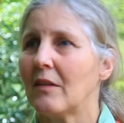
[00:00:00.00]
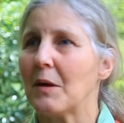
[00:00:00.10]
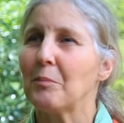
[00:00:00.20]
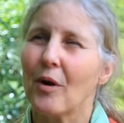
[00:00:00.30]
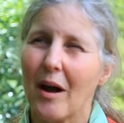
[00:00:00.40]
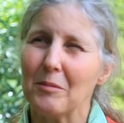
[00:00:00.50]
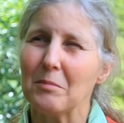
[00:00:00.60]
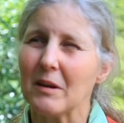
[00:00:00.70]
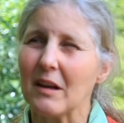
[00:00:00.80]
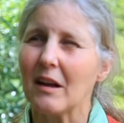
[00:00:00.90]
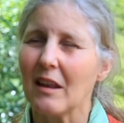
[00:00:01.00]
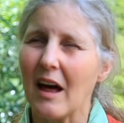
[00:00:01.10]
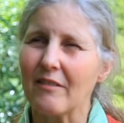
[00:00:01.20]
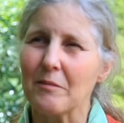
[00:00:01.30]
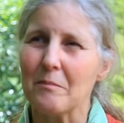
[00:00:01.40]
They probably, a
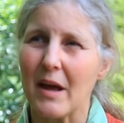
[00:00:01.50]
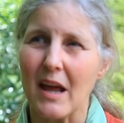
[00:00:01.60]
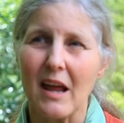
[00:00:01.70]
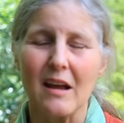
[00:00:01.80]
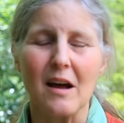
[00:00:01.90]
lot of them may